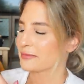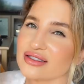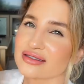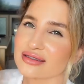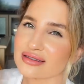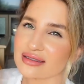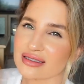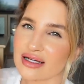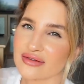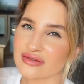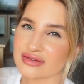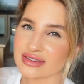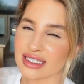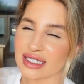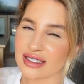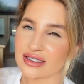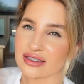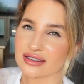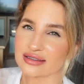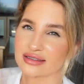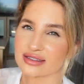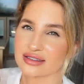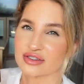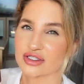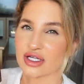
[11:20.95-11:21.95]
just love
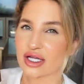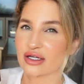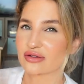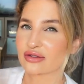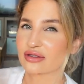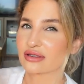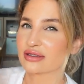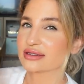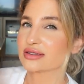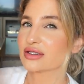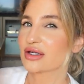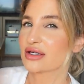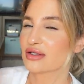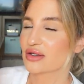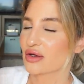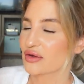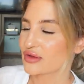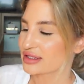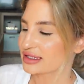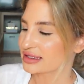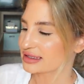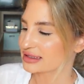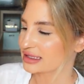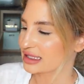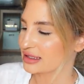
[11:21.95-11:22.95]
ciders in general, so I know
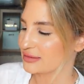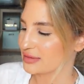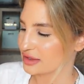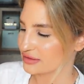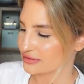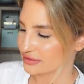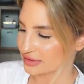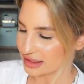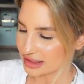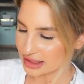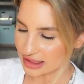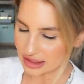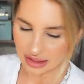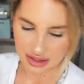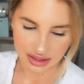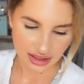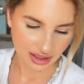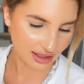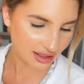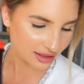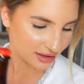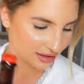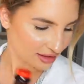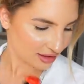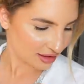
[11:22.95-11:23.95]
this is gonna be really
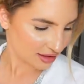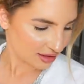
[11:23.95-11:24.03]
good.